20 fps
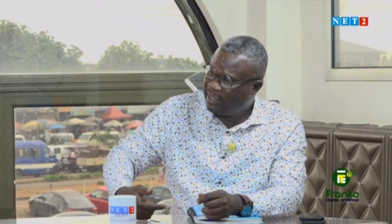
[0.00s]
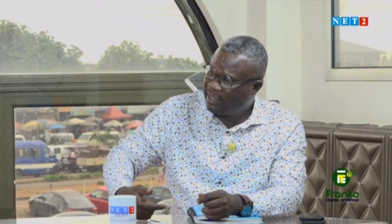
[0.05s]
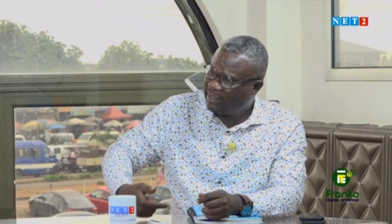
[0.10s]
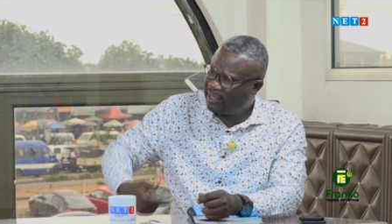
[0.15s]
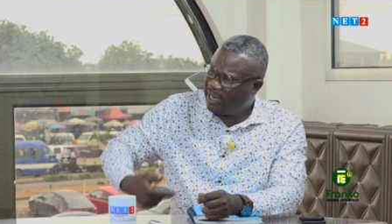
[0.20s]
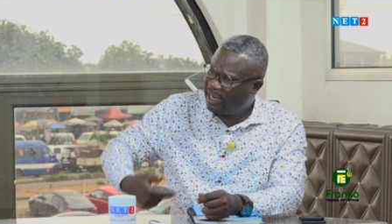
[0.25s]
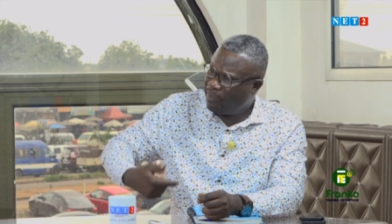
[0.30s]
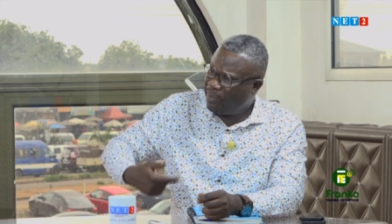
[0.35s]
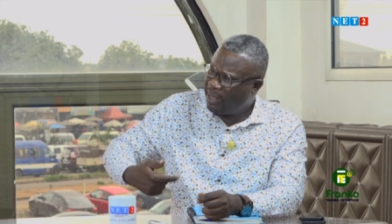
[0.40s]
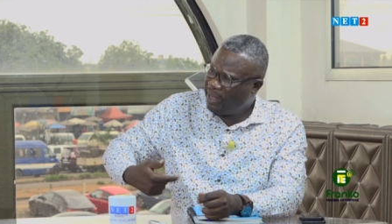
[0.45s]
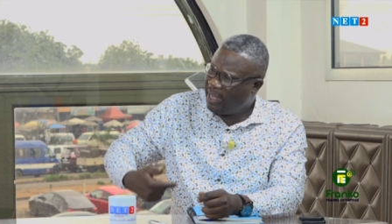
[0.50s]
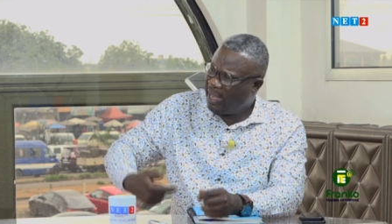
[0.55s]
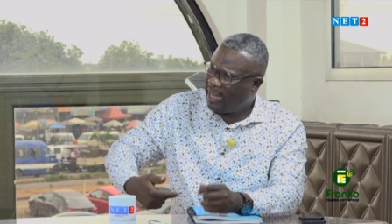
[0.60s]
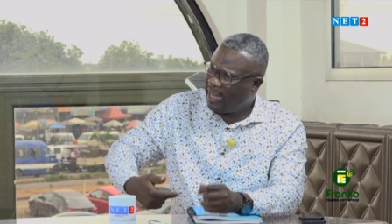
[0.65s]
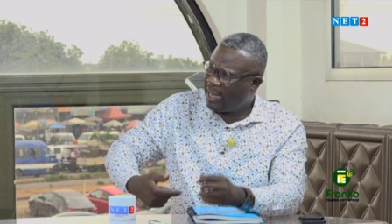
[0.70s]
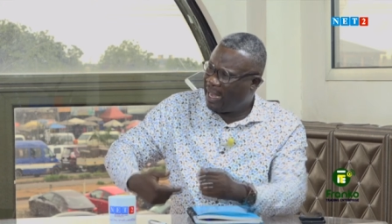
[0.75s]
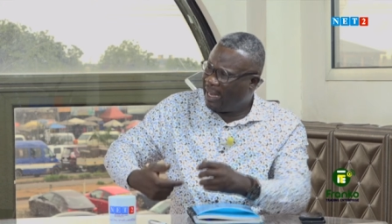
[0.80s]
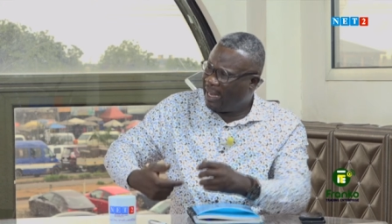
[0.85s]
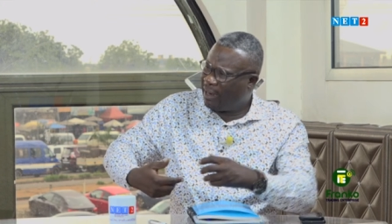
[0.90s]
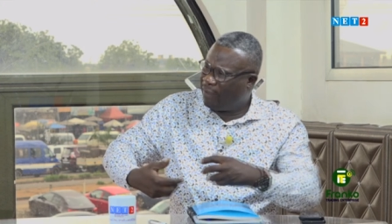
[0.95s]
Said the Baya
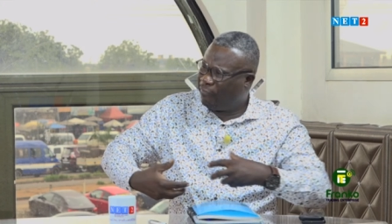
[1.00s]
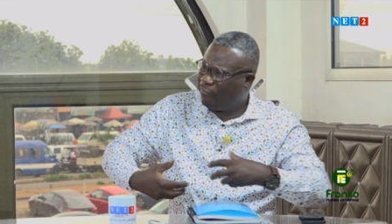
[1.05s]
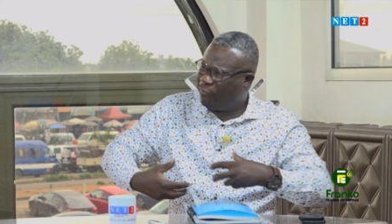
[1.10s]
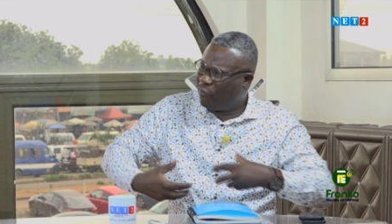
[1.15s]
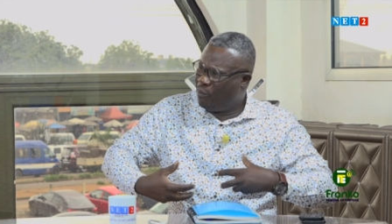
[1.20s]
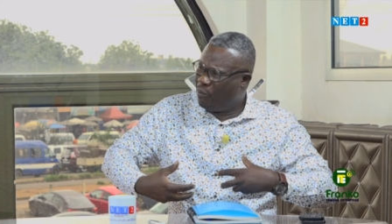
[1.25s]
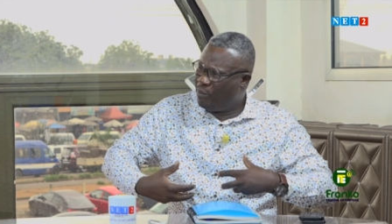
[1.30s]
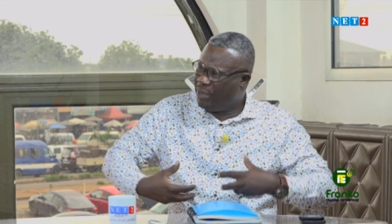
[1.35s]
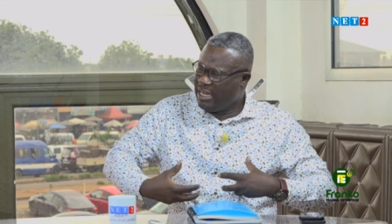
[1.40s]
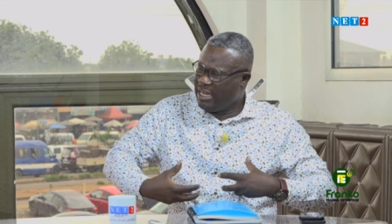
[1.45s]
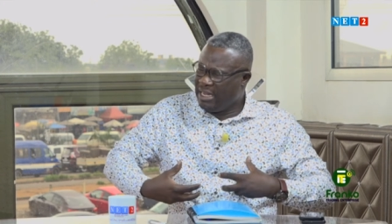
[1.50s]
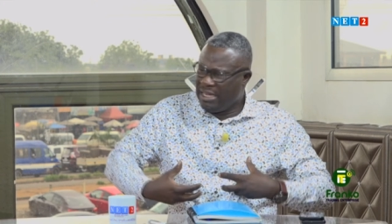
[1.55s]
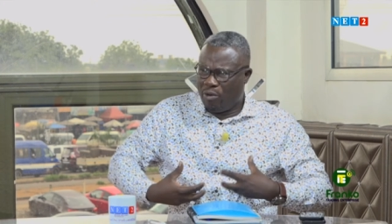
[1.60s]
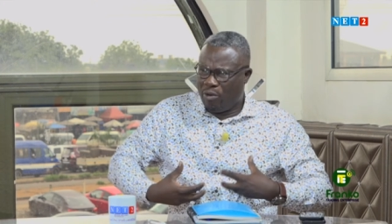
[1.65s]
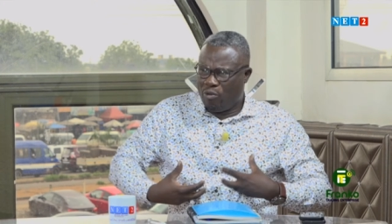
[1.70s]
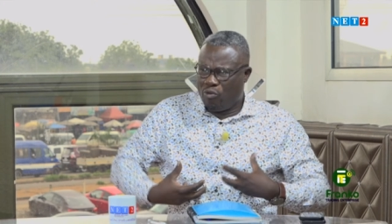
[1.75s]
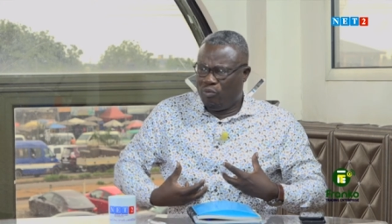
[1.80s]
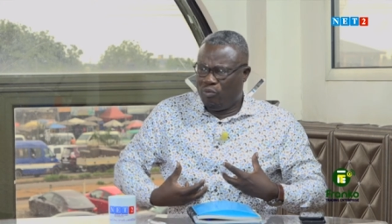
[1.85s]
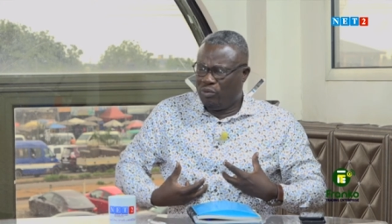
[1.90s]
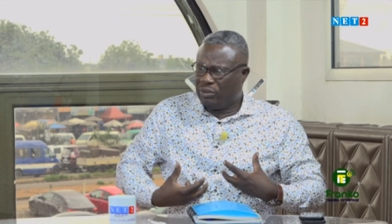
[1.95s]
Ghana for being
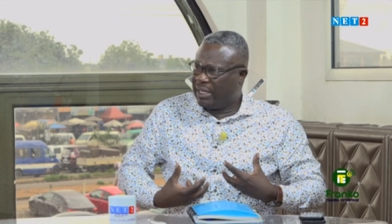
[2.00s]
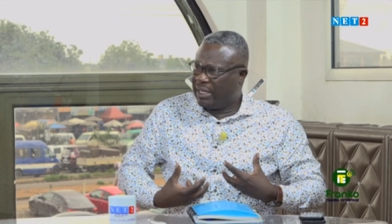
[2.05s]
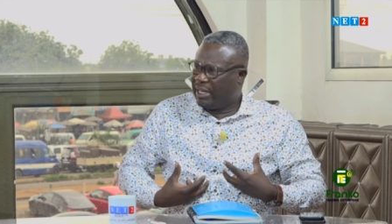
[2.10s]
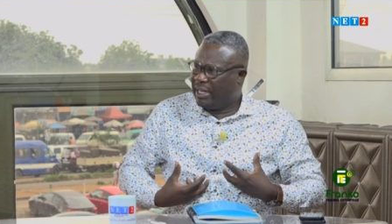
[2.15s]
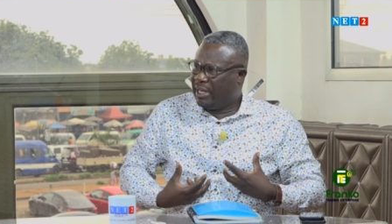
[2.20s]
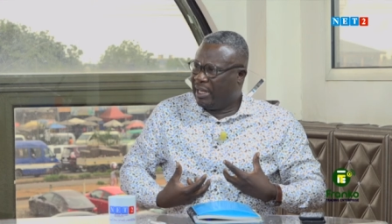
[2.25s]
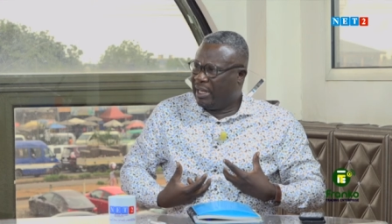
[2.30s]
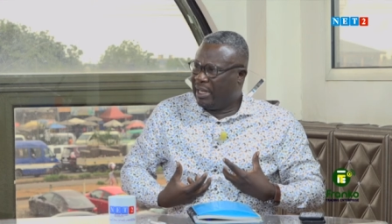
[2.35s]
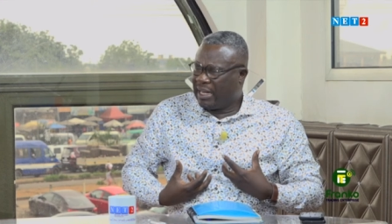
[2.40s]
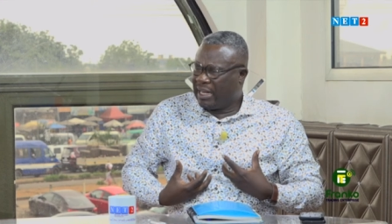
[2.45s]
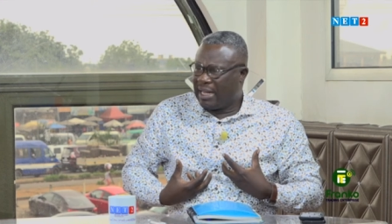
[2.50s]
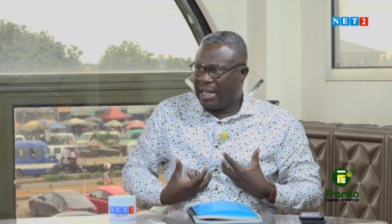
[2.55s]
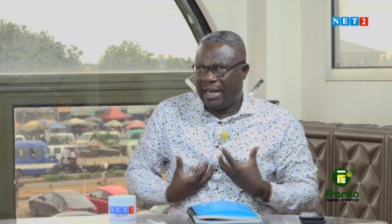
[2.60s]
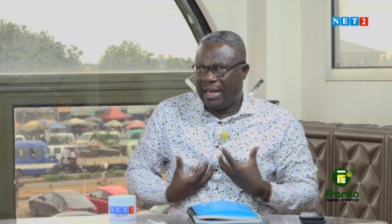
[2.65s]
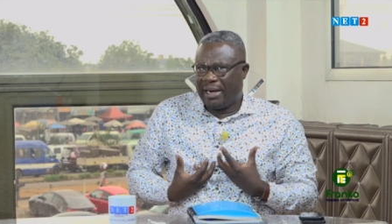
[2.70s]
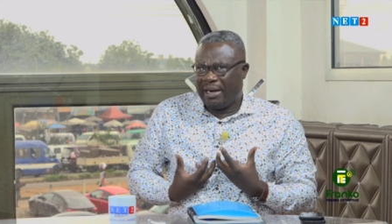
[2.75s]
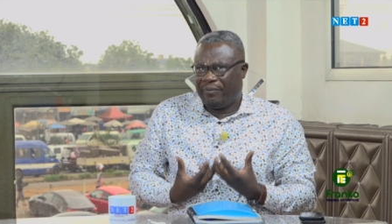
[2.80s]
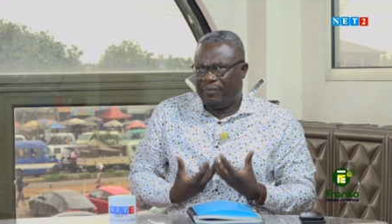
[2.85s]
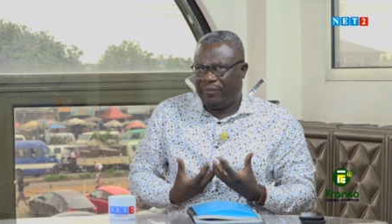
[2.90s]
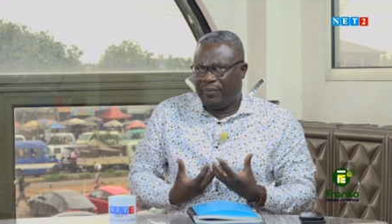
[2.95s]
whom said
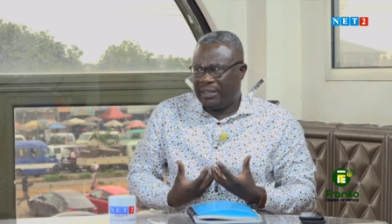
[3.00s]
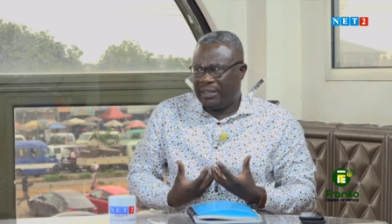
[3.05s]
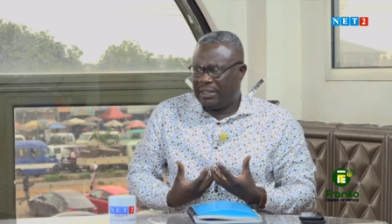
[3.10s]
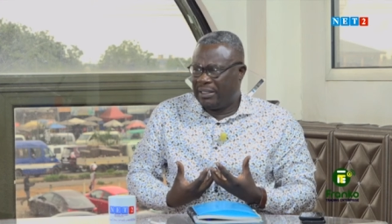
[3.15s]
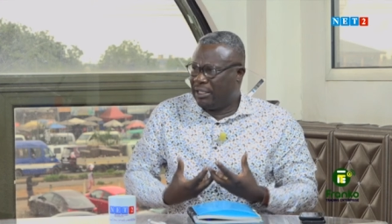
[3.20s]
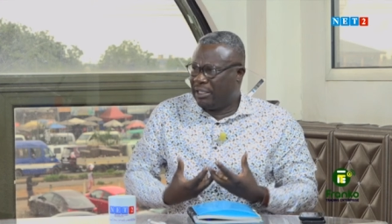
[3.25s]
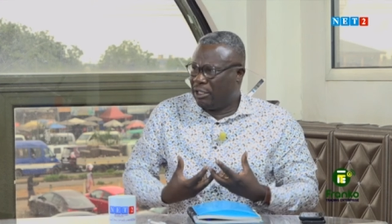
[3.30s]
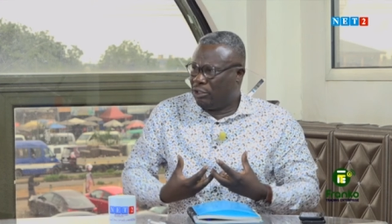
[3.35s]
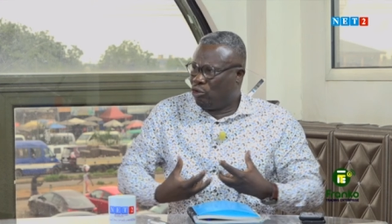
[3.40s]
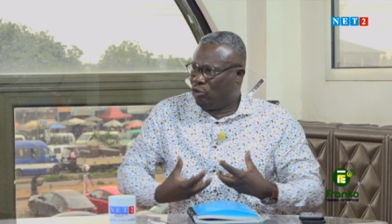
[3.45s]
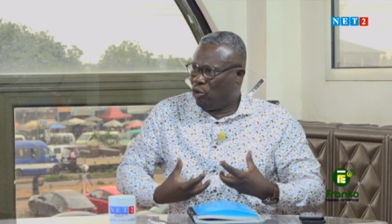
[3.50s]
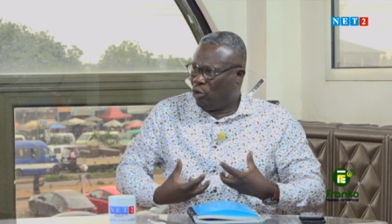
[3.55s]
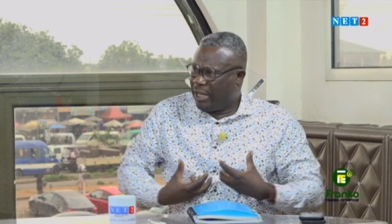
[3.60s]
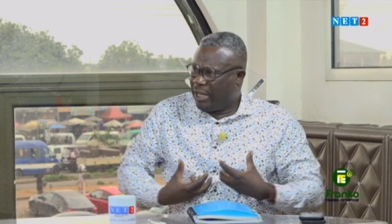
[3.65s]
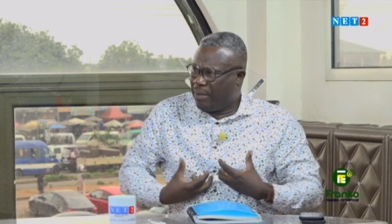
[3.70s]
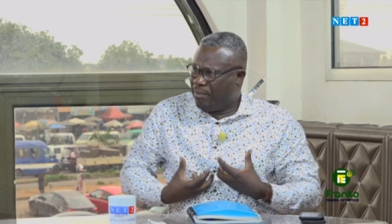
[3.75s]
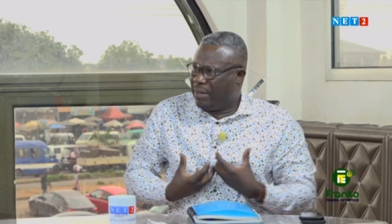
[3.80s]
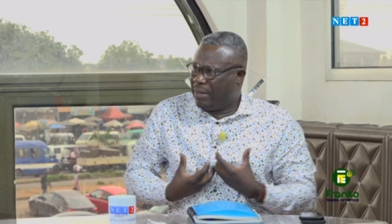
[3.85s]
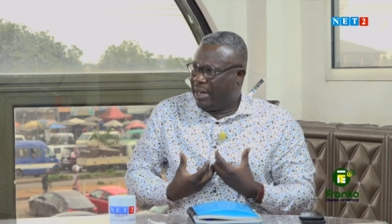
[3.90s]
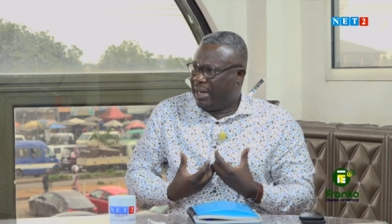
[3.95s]
Ghana first, your
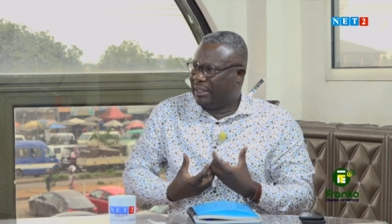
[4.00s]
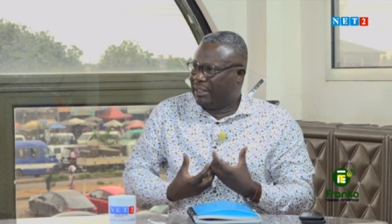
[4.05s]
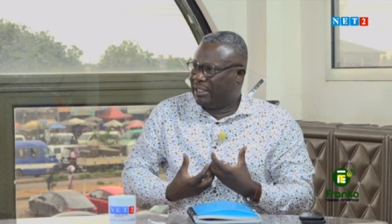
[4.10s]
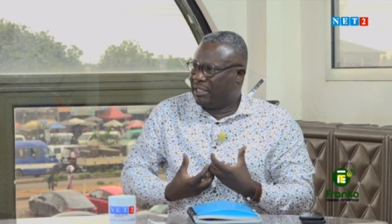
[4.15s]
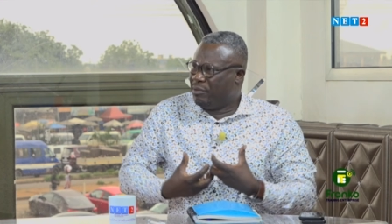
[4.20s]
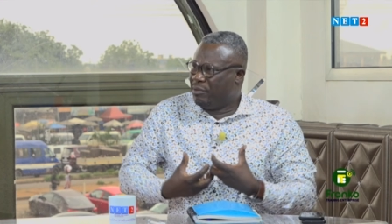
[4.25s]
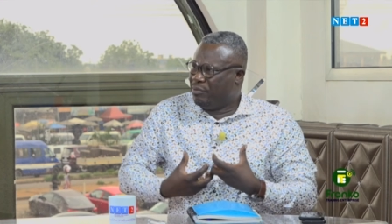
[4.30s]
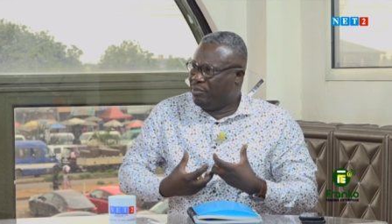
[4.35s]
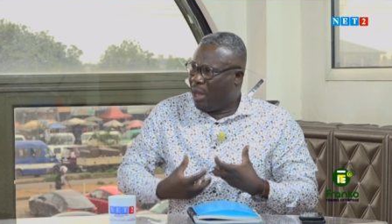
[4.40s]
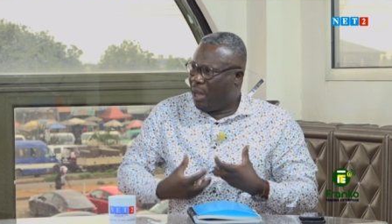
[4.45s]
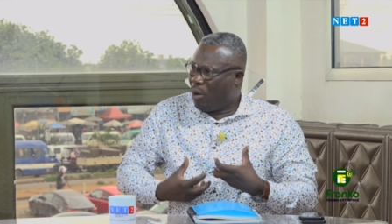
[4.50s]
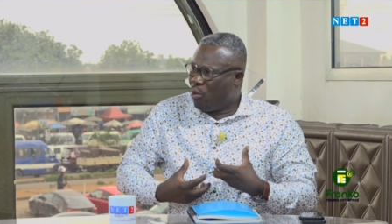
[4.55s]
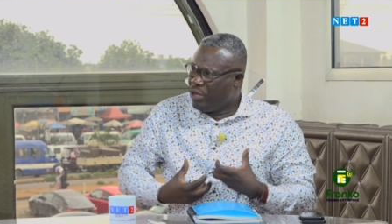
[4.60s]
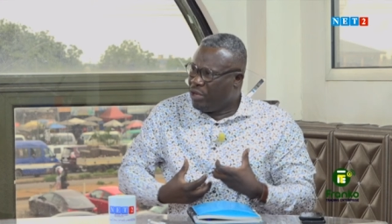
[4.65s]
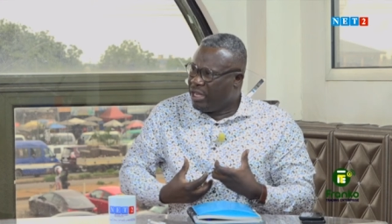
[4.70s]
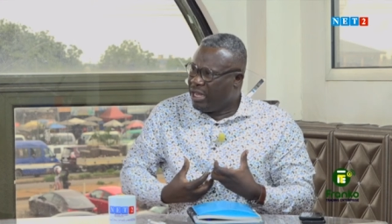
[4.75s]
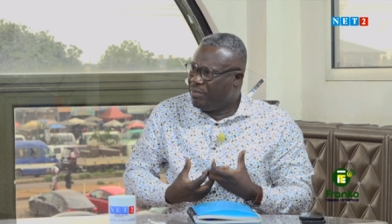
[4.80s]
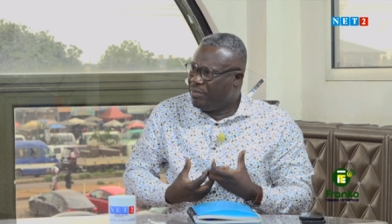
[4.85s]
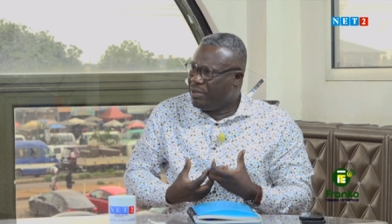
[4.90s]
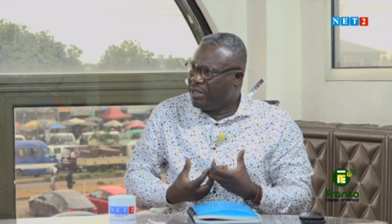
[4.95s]
doyer mind to be a
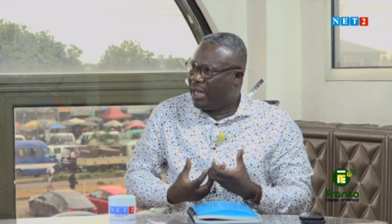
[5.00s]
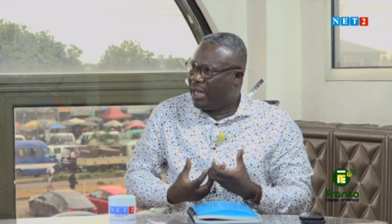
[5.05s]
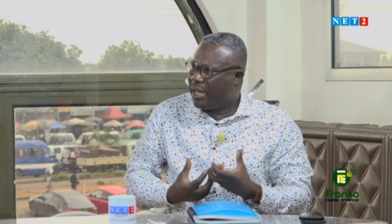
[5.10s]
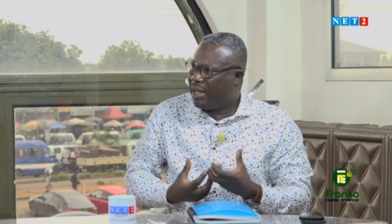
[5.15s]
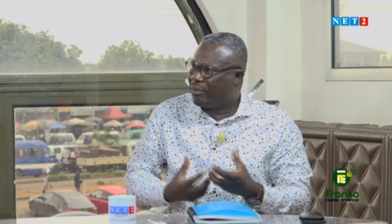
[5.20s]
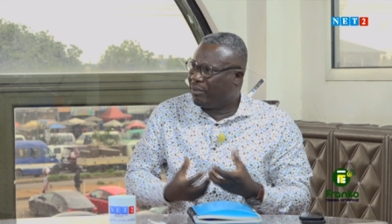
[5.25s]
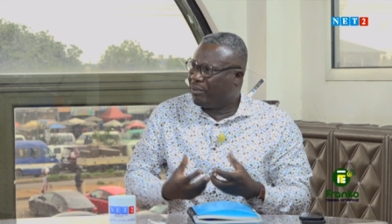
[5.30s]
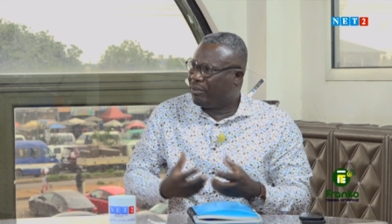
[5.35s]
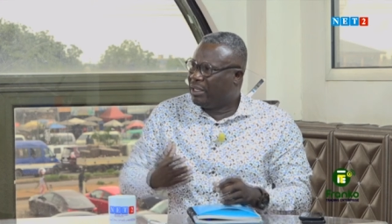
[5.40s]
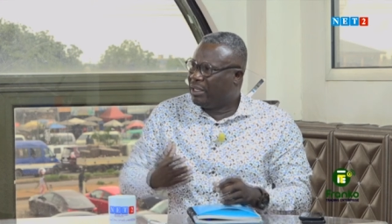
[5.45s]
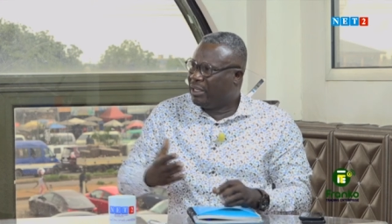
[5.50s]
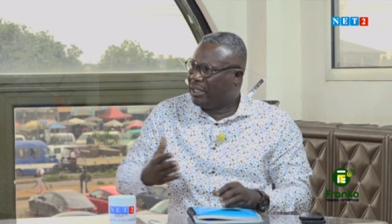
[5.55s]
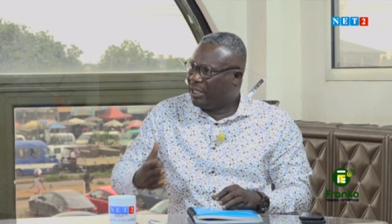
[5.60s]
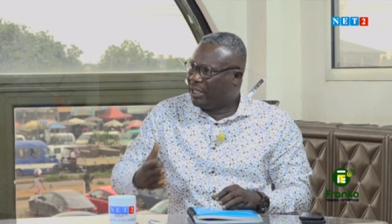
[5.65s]
Uyebiano,